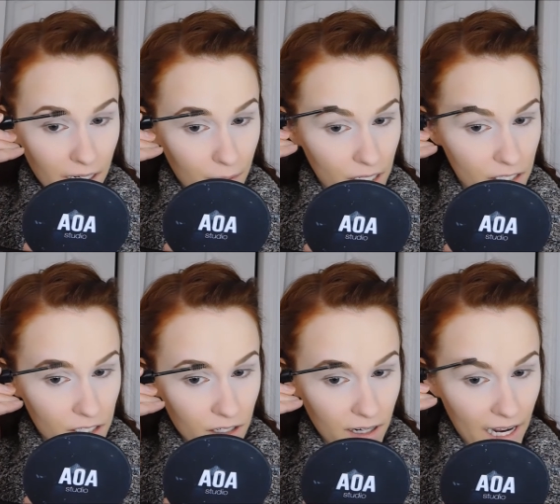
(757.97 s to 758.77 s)
I might
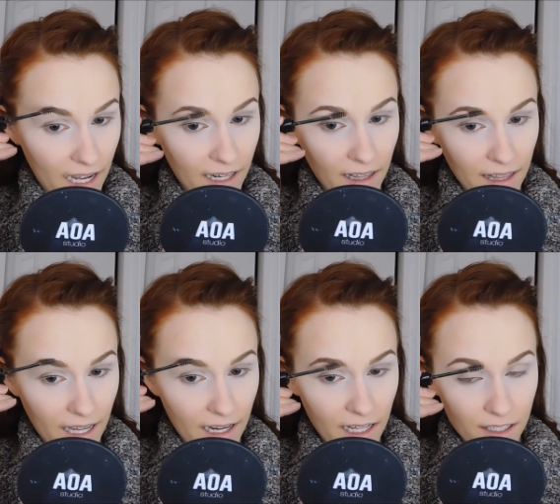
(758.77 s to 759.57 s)
start adding
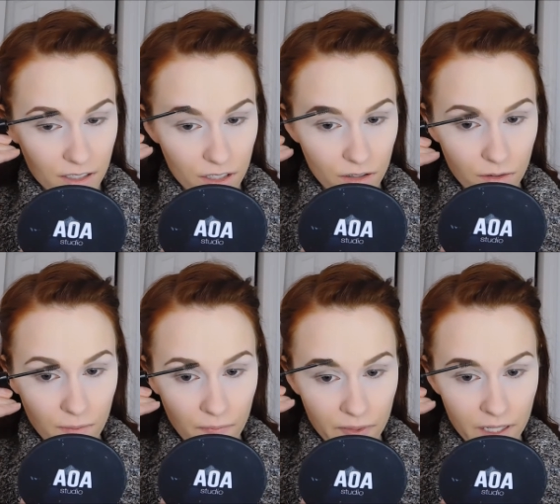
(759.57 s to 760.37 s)
that into